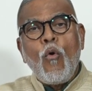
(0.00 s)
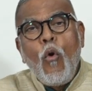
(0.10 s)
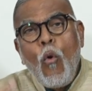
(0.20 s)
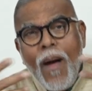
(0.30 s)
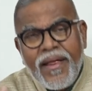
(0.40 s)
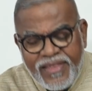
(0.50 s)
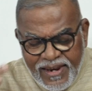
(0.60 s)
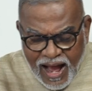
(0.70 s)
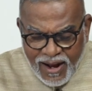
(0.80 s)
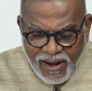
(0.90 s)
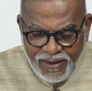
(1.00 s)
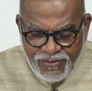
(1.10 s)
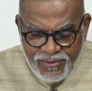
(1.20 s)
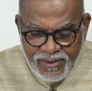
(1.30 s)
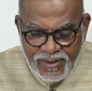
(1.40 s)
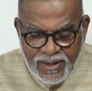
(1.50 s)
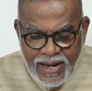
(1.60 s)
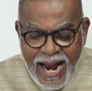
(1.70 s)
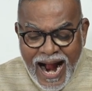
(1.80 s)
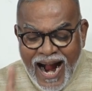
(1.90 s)
who were the Nagas?
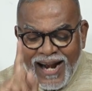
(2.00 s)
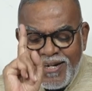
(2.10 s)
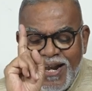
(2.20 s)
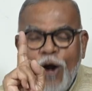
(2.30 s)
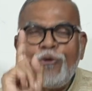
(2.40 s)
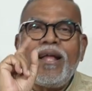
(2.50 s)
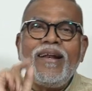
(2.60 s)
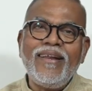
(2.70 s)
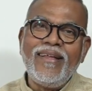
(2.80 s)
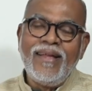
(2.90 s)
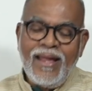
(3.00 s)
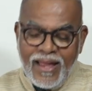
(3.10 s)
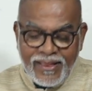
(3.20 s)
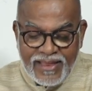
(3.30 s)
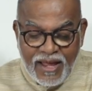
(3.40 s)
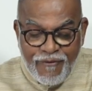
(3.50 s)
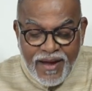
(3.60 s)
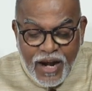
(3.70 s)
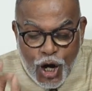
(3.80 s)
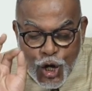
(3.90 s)
Undoubtedly, they
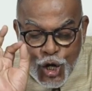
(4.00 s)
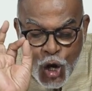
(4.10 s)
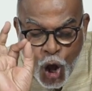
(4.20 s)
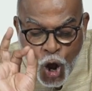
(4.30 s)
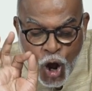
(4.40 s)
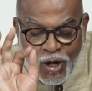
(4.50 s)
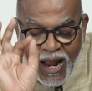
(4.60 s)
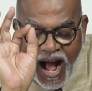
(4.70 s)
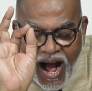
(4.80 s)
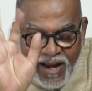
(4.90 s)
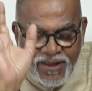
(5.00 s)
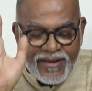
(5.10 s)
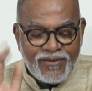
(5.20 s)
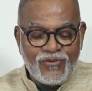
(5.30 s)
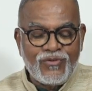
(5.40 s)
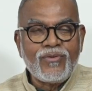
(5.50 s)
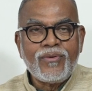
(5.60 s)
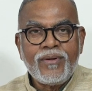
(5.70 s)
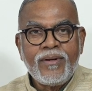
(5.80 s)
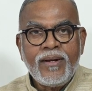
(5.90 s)
were non-Aryans.
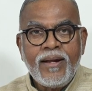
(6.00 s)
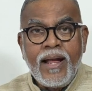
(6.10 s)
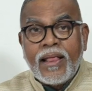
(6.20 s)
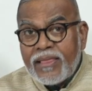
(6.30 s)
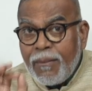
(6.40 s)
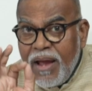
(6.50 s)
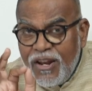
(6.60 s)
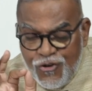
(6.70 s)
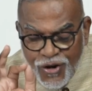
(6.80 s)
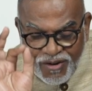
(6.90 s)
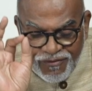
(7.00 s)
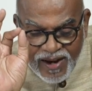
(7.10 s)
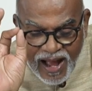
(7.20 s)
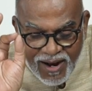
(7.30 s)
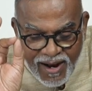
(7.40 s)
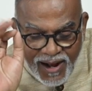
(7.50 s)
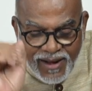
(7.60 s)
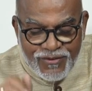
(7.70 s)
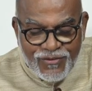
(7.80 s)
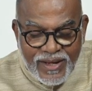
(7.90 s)
The mention of
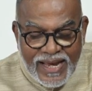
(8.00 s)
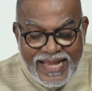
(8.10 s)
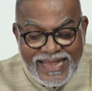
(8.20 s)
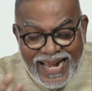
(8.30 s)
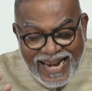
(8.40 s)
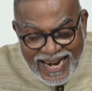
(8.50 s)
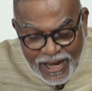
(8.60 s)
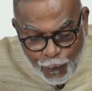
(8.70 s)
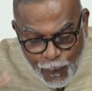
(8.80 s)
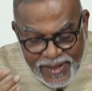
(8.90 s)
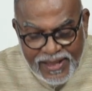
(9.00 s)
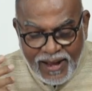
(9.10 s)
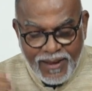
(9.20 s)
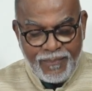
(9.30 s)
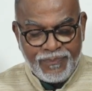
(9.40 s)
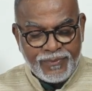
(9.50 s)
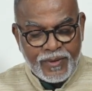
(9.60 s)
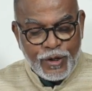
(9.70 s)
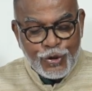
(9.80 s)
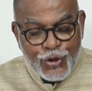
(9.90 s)
Nagas in the Rig Veda
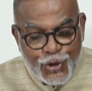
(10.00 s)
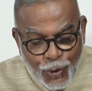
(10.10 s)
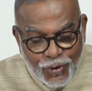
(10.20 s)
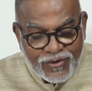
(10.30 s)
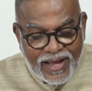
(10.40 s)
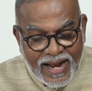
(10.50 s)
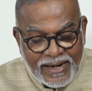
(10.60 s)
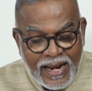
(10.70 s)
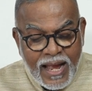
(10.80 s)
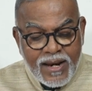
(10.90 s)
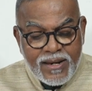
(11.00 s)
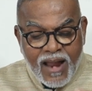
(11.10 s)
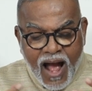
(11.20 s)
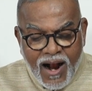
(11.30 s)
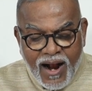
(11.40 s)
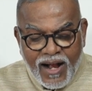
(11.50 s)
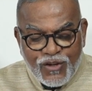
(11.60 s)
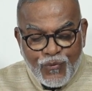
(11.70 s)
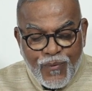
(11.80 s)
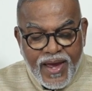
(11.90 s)
shows that
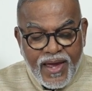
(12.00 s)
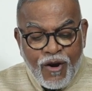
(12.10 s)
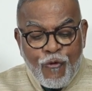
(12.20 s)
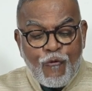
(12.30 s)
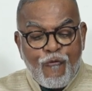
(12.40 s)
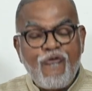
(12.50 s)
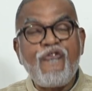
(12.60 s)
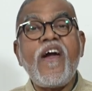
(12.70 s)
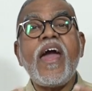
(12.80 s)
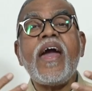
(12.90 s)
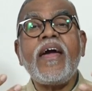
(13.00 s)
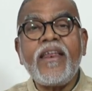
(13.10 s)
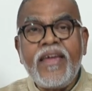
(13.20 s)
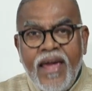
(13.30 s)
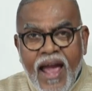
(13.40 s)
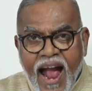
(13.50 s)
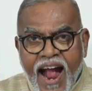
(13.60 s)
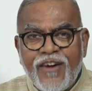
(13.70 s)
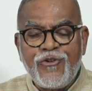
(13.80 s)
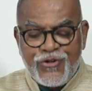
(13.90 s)
Nagas were very
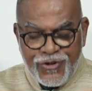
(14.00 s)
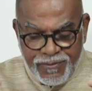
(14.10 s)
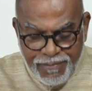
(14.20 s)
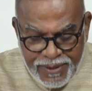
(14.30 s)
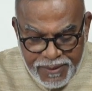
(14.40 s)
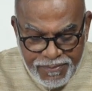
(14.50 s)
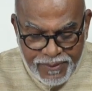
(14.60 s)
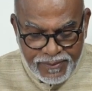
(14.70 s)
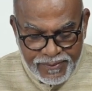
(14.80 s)
ancient people.